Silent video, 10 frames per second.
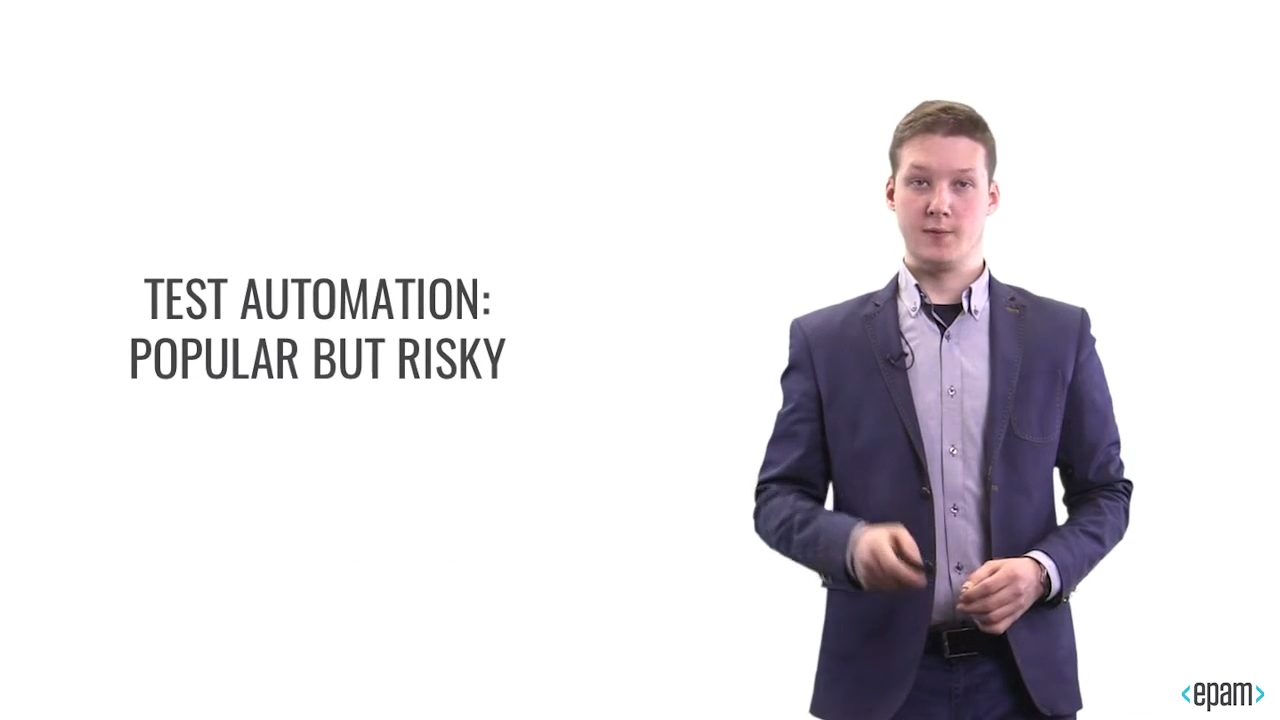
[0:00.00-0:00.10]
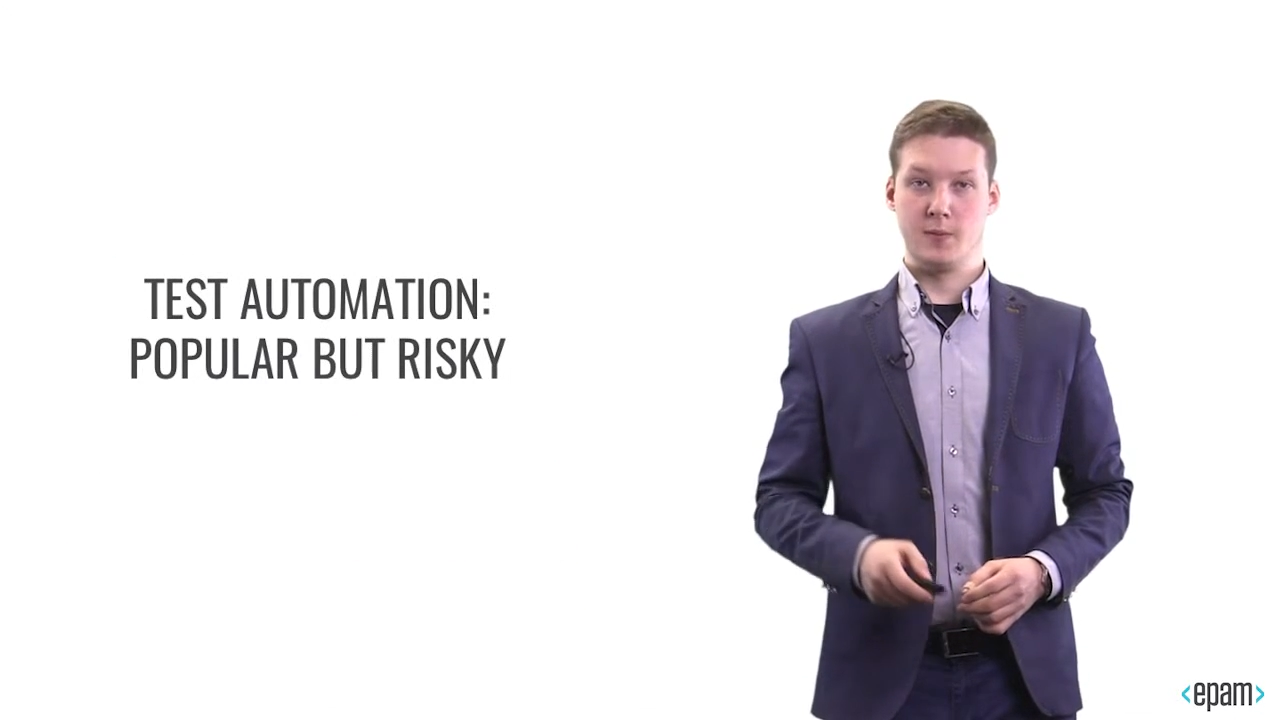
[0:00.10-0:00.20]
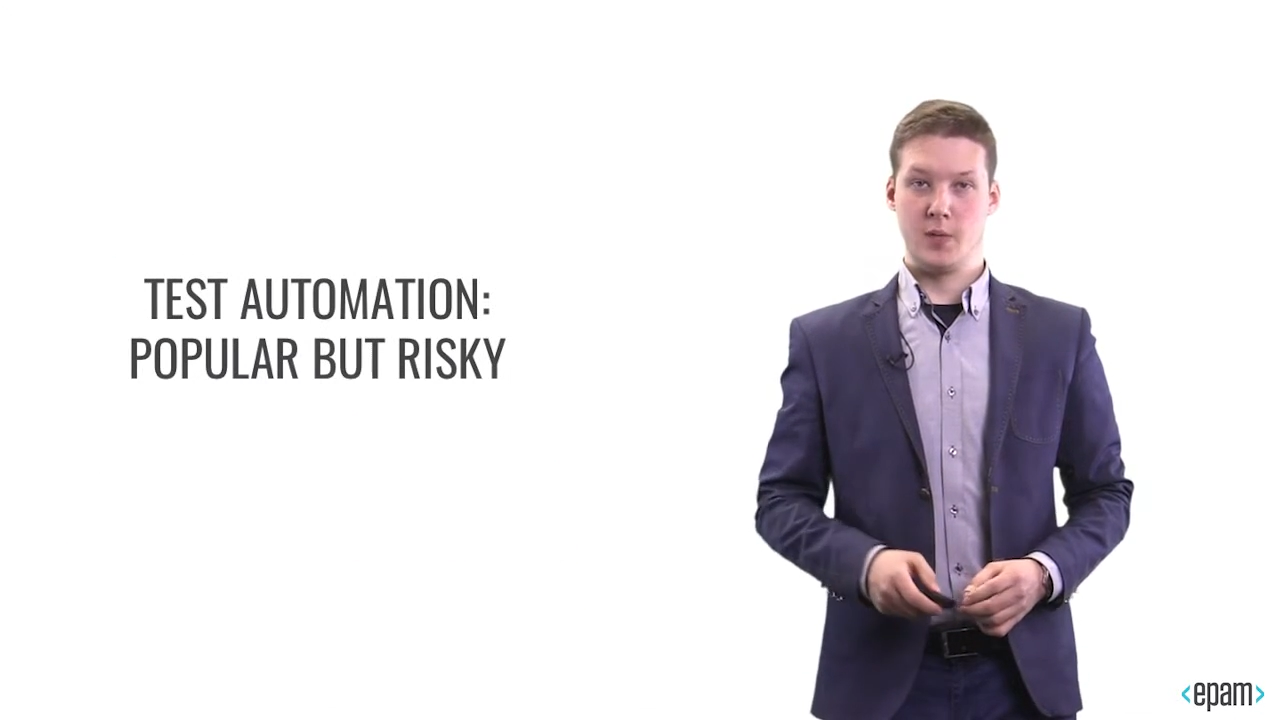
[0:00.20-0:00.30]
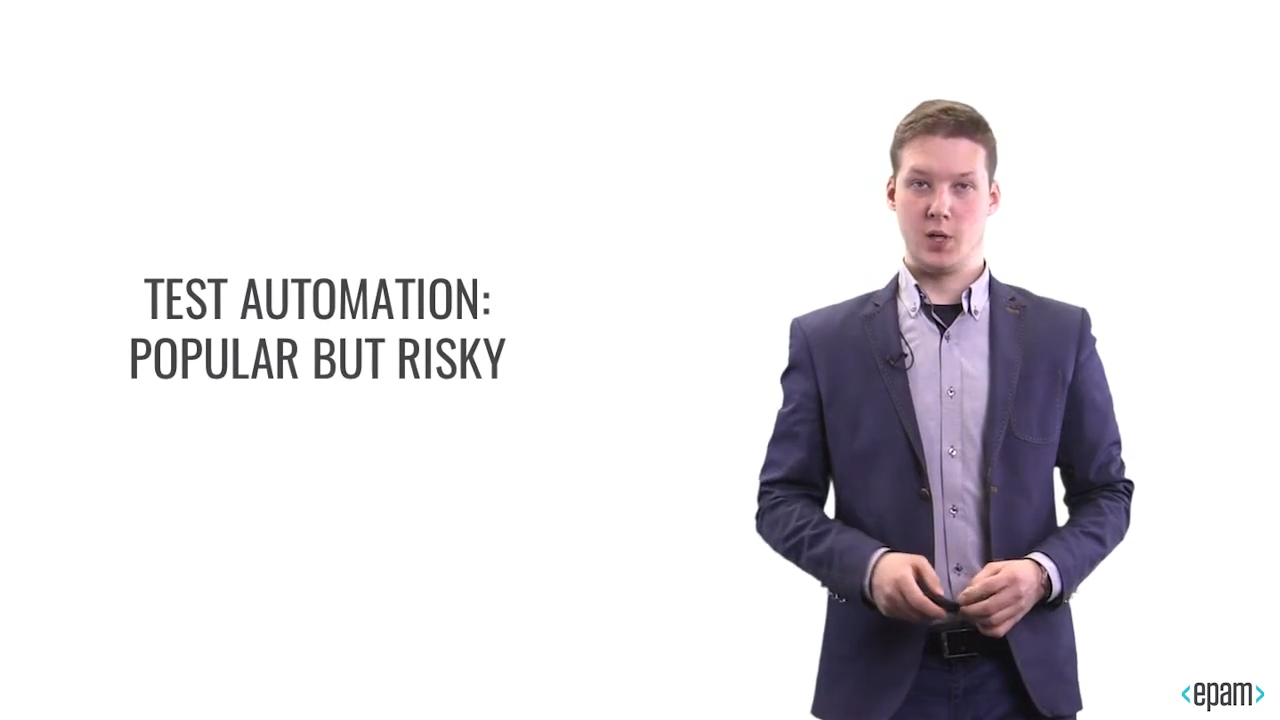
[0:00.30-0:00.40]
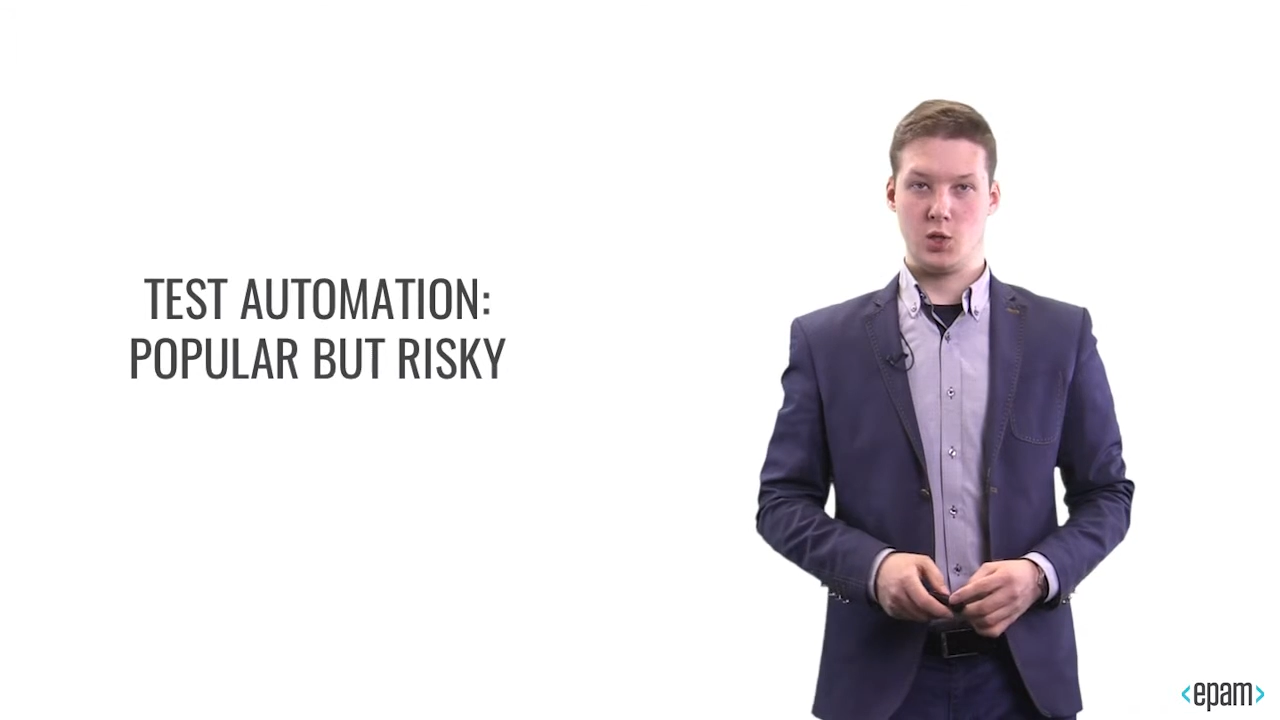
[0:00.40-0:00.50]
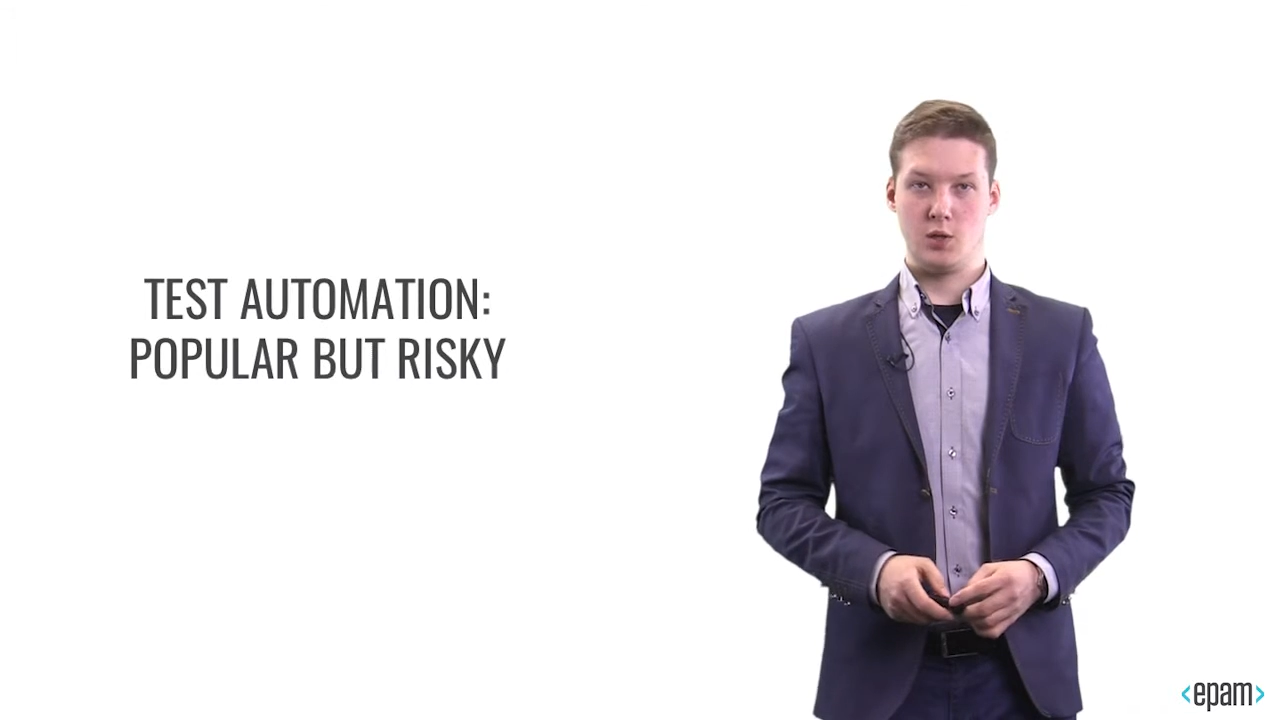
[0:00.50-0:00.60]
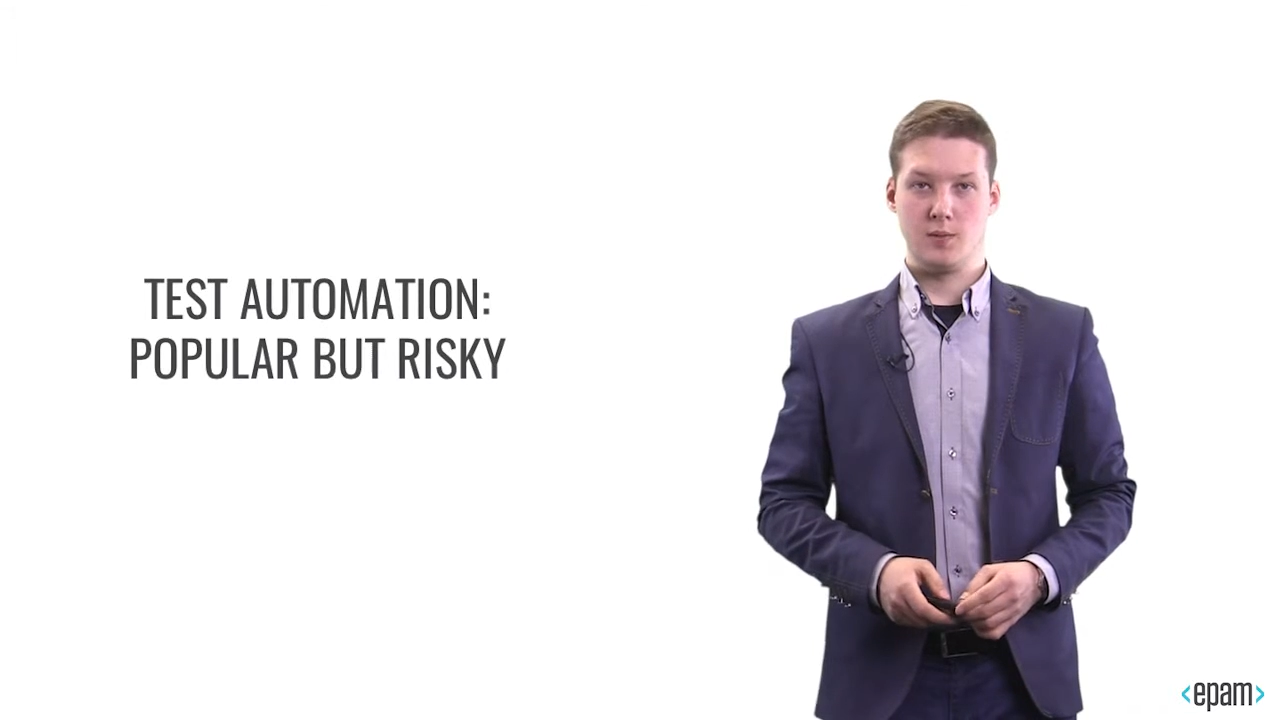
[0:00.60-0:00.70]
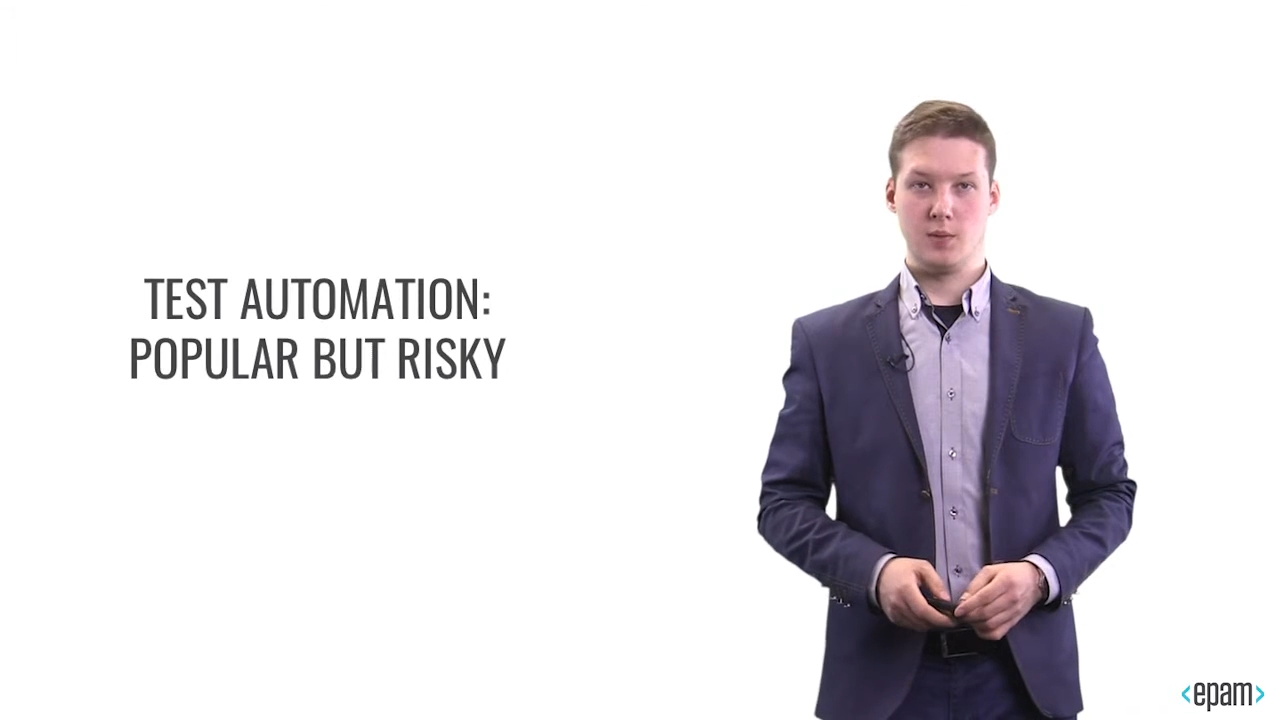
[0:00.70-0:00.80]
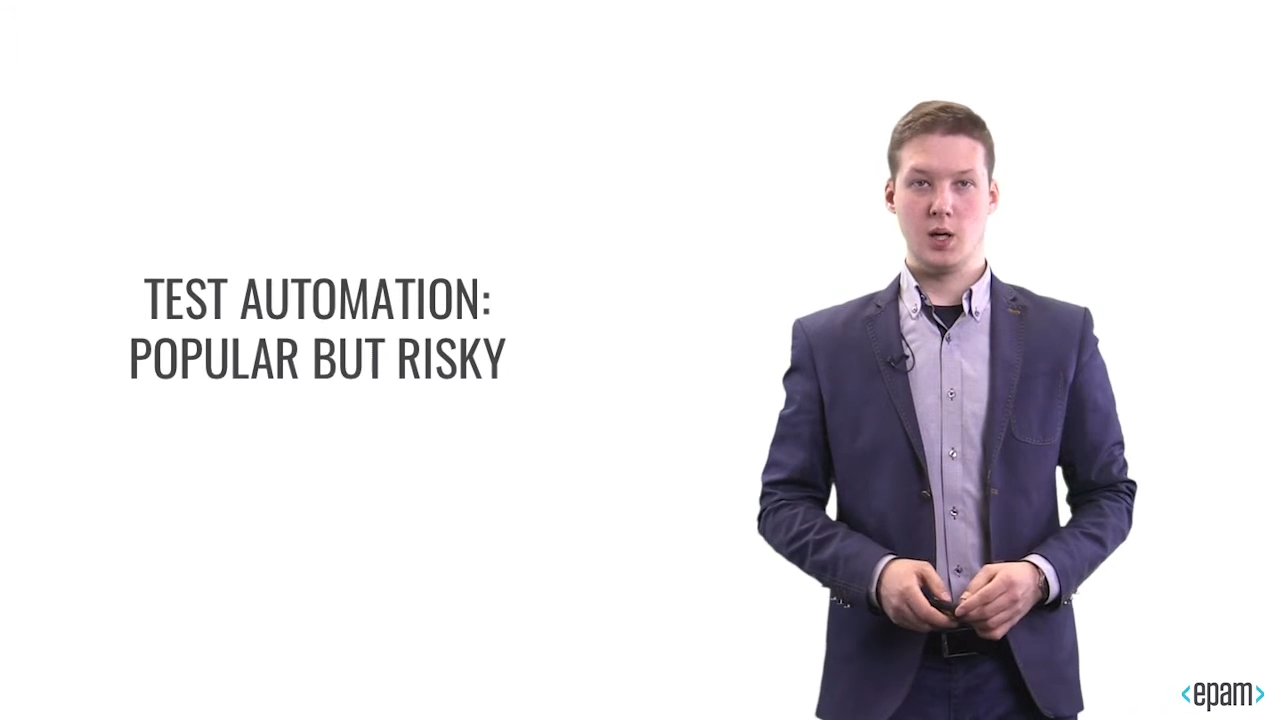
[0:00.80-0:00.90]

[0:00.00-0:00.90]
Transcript: automation.